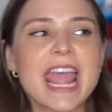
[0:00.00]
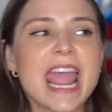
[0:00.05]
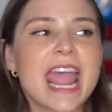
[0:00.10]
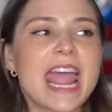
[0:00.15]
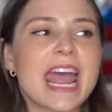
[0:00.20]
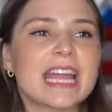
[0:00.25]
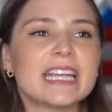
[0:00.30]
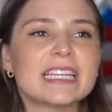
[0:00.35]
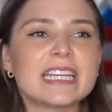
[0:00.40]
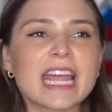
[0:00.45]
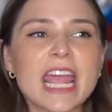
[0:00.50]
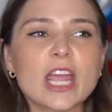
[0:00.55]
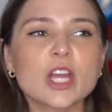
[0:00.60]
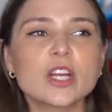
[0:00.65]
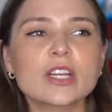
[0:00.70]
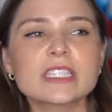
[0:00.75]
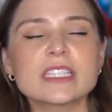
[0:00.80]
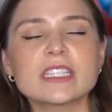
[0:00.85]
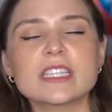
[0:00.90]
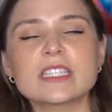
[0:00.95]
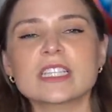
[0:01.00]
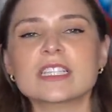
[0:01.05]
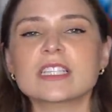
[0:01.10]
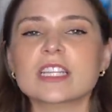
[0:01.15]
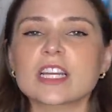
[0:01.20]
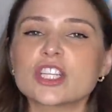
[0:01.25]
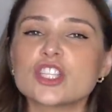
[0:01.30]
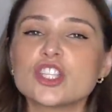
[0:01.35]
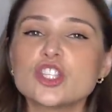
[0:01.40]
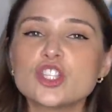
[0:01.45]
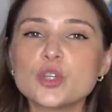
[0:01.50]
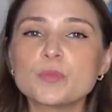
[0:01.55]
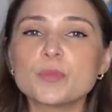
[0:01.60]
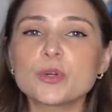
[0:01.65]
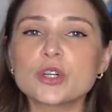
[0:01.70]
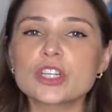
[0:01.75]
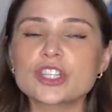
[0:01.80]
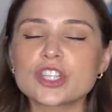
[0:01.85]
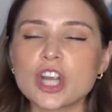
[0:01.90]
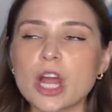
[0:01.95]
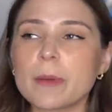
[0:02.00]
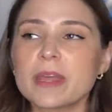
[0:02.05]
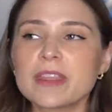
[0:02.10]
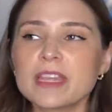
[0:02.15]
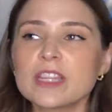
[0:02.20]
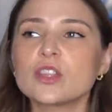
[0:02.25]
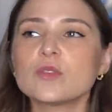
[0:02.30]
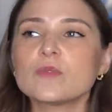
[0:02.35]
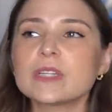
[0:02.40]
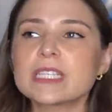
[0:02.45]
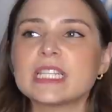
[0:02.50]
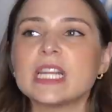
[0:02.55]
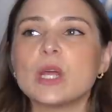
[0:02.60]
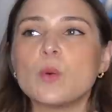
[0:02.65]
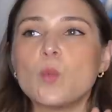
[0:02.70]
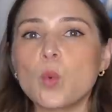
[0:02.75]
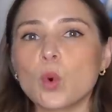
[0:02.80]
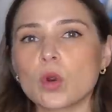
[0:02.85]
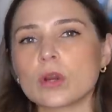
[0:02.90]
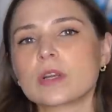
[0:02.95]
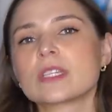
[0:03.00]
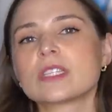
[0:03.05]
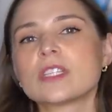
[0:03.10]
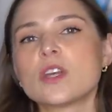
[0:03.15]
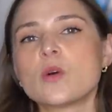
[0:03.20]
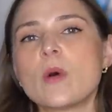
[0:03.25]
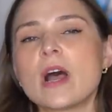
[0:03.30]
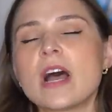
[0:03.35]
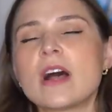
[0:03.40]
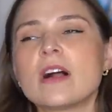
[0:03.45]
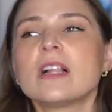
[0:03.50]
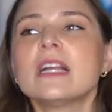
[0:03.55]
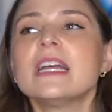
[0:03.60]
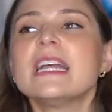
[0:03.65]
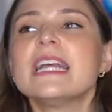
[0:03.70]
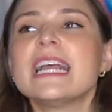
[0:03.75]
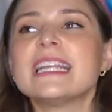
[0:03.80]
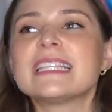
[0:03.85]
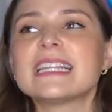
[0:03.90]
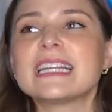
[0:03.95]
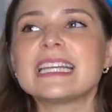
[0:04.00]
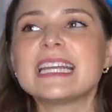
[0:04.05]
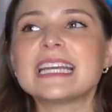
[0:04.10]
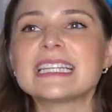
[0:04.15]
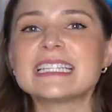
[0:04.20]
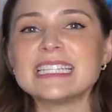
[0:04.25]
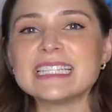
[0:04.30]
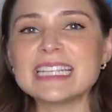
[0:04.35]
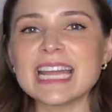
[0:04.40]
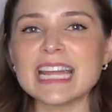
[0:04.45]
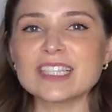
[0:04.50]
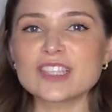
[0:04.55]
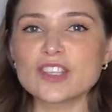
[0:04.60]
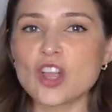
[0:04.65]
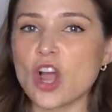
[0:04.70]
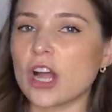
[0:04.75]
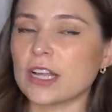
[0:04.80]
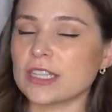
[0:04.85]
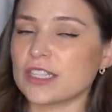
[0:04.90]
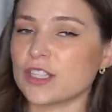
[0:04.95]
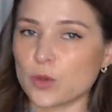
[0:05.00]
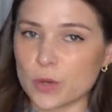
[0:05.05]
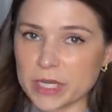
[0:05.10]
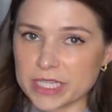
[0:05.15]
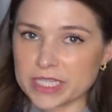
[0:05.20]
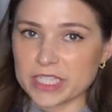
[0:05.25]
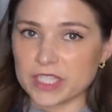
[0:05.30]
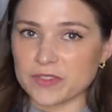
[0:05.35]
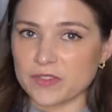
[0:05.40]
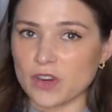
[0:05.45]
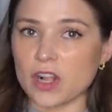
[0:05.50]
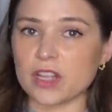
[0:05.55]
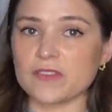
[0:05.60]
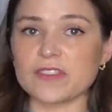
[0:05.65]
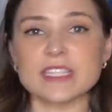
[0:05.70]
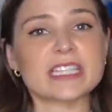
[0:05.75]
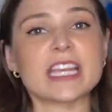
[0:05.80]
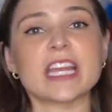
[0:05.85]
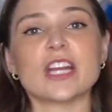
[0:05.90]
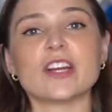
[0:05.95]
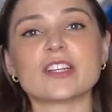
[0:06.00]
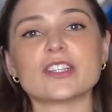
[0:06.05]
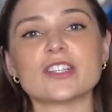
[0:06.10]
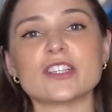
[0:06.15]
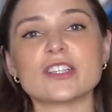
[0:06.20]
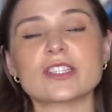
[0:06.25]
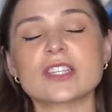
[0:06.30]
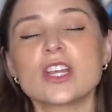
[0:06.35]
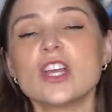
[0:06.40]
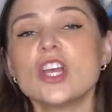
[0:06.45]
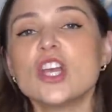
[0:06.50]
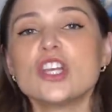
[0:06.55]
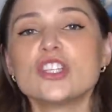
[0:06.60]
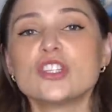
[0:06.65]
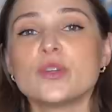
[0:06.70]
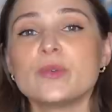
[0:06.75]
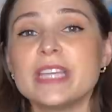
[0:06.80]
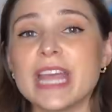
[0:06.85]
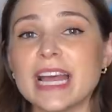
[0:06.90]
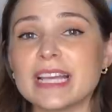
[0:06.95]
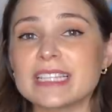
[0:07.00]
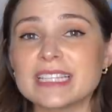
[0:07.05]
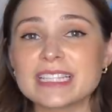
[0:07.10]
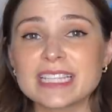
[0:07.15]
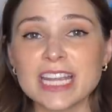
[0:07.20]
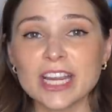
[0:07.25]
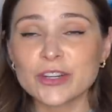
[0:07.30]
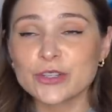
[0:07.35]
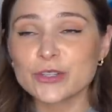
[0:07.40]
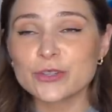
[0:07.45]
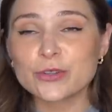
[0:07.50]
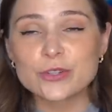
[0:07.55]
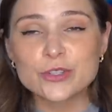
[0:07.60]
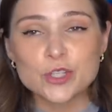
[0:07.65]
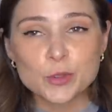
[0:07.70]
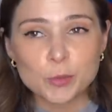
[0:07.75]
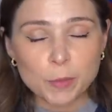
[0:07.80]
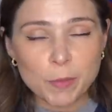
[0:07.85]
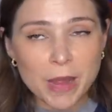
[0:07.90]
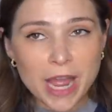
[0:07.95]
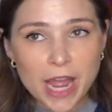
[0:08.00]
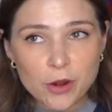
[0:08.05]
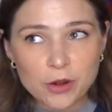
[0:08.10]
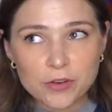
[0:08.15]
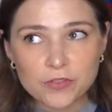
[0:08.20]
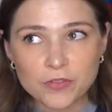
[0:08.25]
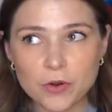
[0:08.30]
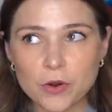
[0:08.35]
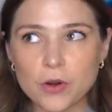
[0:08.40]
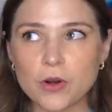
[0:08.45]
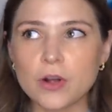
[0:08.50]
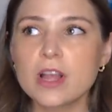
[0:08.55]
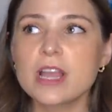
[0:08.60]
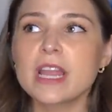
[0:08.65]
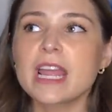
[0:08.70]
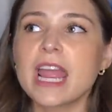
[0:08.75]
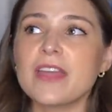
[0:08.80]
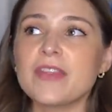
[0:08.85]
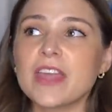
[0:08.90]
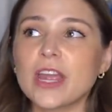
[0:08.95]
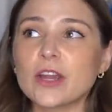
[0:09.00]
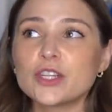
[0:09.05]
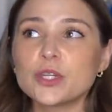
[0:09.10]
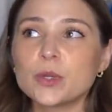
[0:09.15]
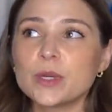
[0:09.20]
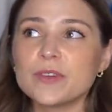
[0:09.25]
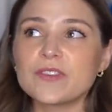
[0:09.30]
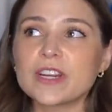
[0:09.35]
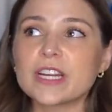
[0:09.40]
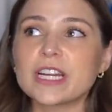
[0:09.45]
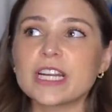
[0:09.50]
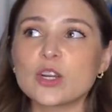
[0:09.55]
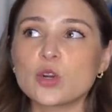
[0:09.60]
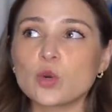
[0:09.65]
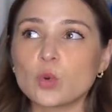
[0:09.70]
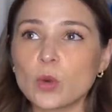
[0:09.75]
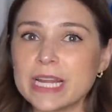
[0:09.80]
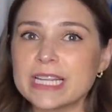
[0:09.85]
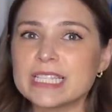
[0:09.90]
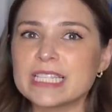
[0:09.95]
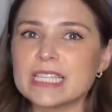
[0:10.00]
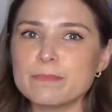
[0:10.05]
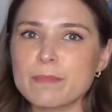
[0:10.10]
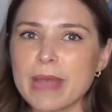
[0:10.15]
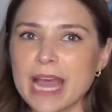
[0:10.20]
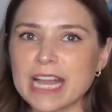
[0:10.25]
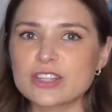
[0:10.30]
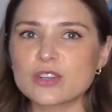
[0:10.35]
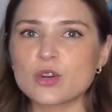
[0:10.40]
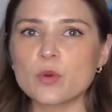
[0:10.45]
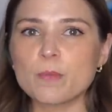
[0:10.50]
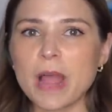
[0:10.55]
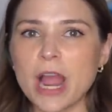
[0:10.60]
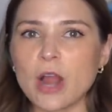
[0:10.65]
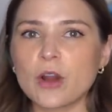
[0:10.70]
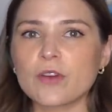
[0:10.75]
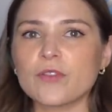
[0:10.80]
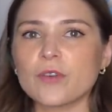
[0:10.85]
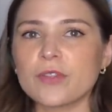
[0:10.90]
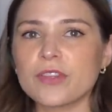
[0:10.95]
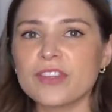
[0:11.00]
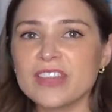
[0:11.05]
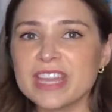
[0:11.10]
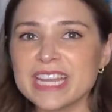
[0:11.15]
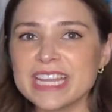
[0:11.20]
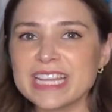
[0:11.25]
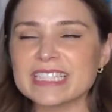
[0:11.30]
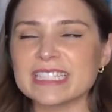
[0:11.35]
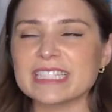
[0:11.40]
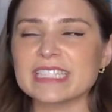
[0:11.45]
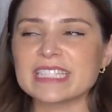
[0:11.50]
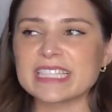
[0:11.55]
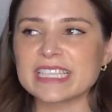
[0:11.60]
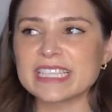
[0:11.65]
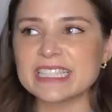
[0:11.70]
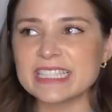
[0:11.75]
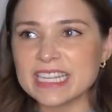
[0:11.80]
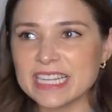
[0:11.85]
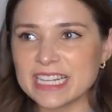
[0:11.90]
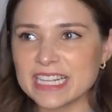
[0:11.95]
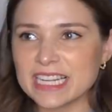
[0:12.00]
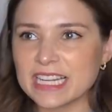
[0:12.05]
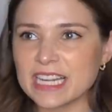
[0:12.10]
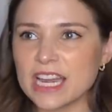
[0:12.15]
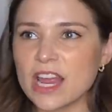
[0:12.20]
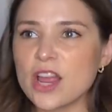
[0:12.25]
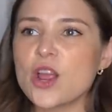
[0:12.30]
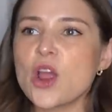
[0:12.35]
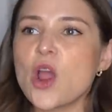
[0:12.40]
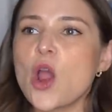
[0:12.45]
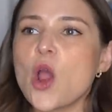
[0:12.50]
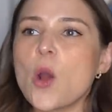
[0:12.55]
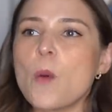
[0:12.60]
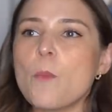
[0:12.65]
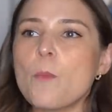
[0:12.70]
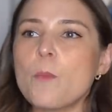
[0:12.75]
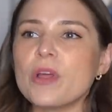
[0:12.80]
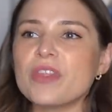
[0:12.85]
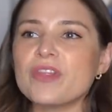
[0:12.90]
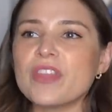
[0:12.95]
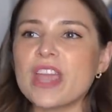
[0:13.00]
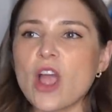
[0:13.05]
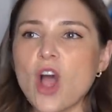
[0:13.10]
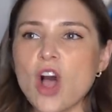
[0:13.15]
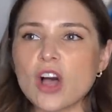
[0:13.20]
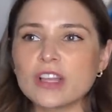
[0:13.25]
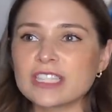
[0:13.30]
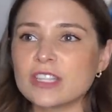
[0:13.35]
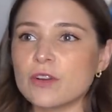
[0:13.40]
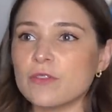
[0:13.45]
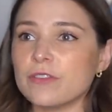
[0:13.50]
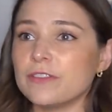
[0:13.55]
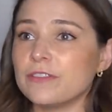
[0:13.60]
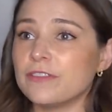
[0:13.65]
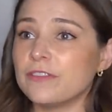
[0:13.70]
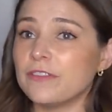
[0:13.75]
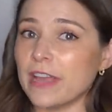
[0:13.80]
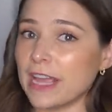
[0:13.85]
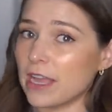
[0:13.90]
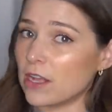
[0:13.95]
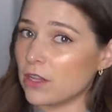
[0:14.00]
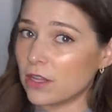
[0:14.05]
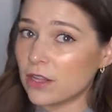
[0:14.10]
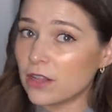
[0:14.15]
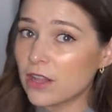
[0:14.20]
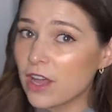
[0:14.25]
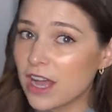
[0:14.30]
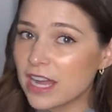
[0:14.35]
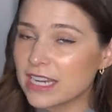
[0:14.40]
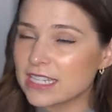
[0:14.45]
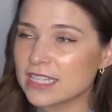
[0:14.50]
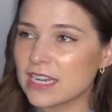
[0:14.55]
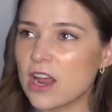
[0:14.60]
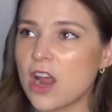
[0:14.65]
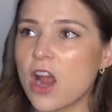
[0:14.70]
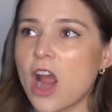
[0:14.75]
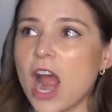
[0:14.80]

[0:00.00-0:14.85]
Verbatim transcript: And Erikson does just like a super good job. I think the reason it works so well is that he has intense consequences for all of his characters. So yes, his characters are super powerful and they are doing very crazy, magical, powerful things and succeeding, but they also fail a lot.